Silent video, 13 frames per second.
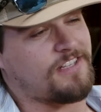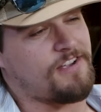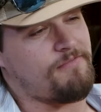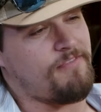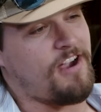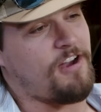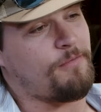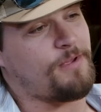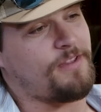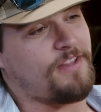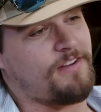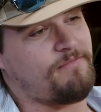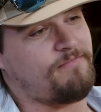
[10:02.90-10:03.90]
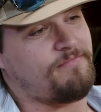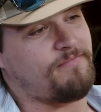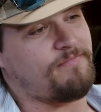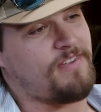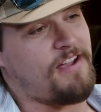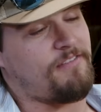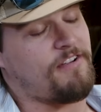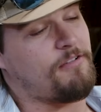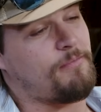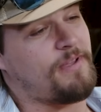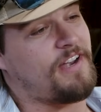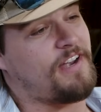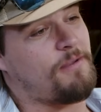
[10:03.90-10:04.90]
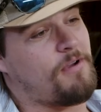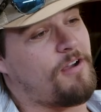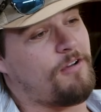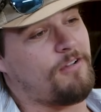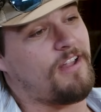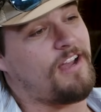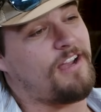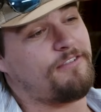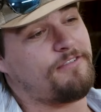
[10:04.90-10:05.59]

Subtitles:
environment that I've ever been in my whole life.